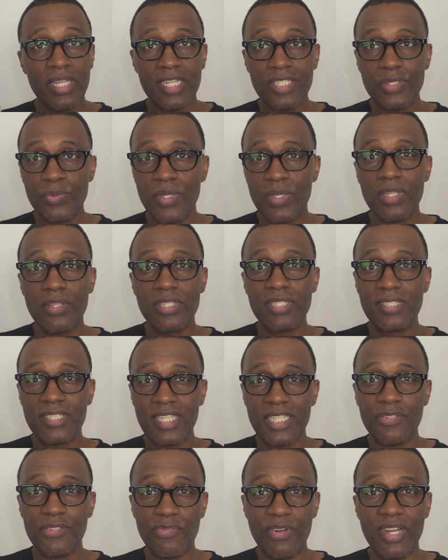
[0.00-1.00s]
It's one of the
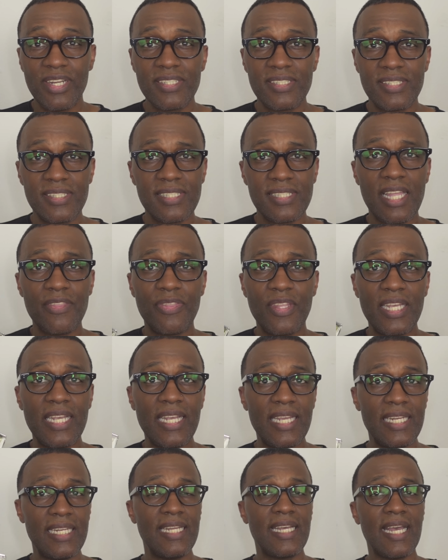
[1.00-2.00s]
six fragrances I
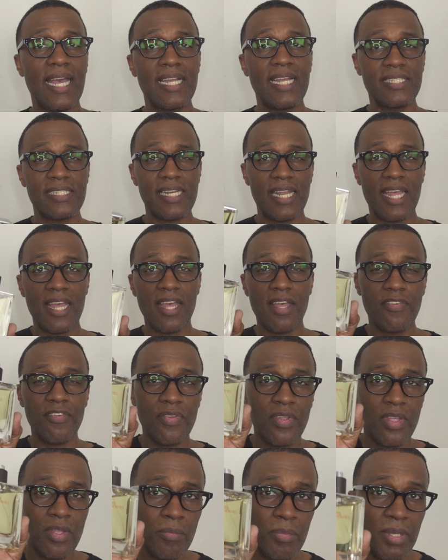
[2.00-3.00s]
think any guy should
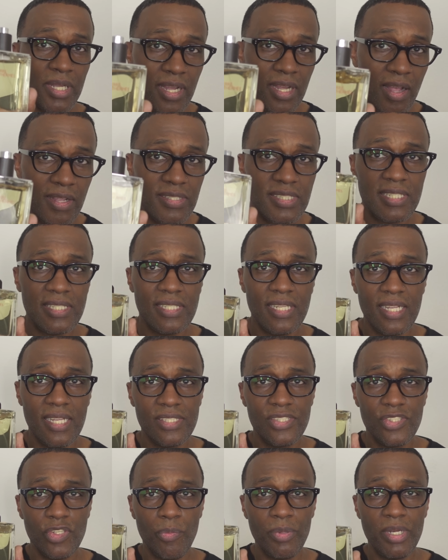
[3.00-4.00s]
have because it
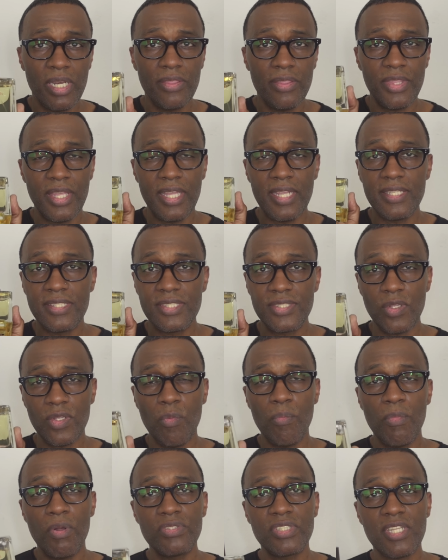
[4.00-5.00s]
does so many things.
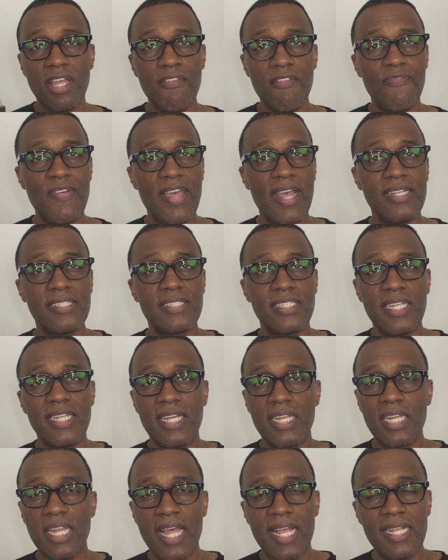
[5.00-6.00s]
So
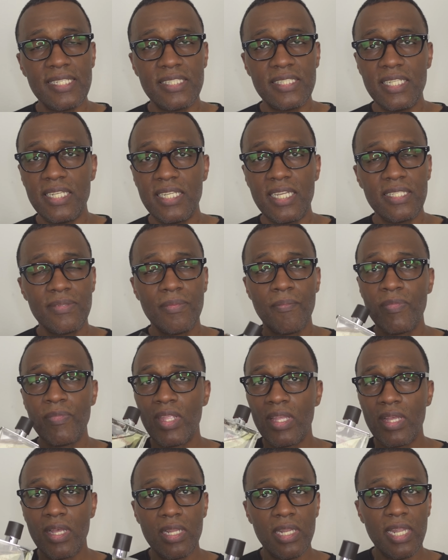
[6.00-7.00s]
multifaceted, classy,
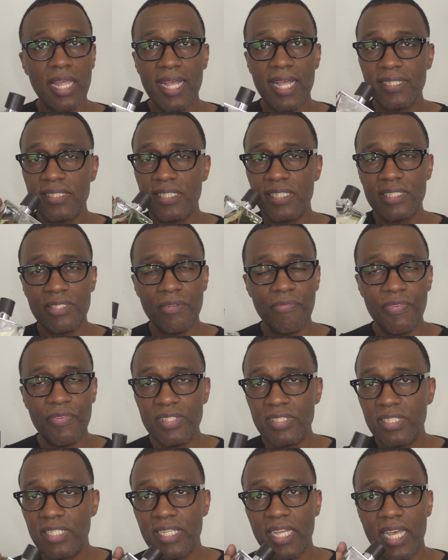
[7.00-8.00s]
classy,
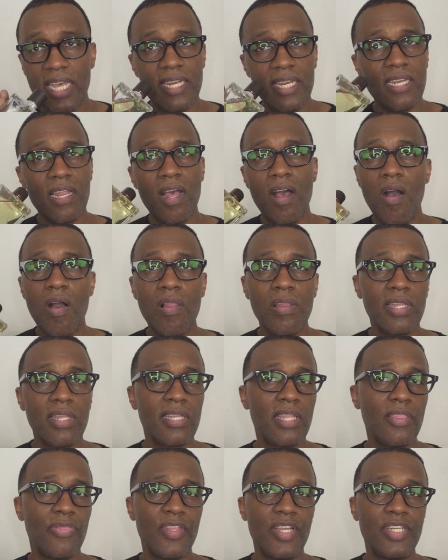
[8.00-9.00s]
sophisticated, all the
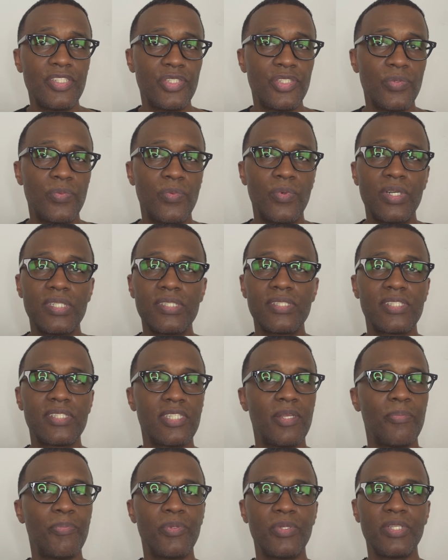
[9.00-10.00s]
good things you want,
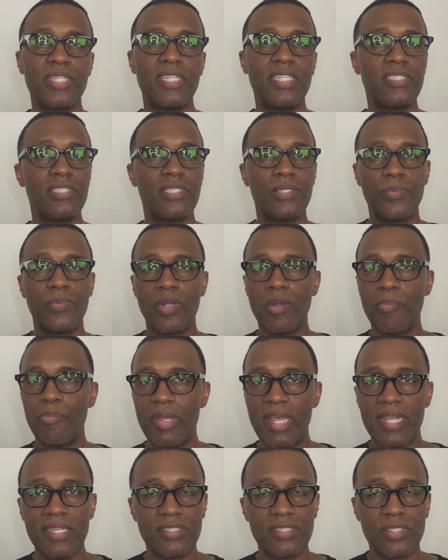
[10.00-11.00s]
simple, easy to wear,
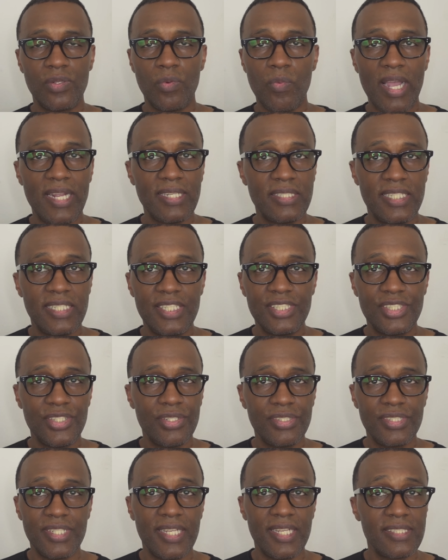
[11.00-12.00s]
past the white
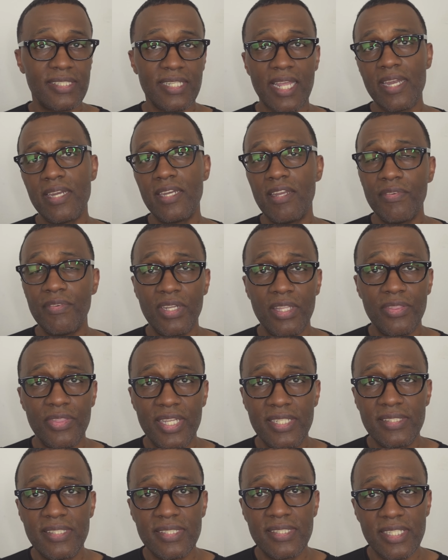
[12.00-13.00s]
t-shirt test. Not enough good
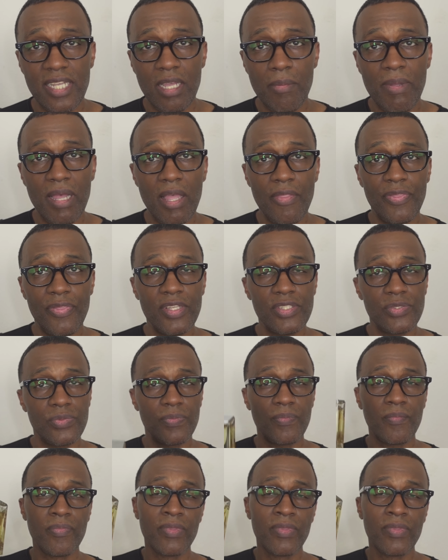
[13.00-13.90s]
things to say about this one.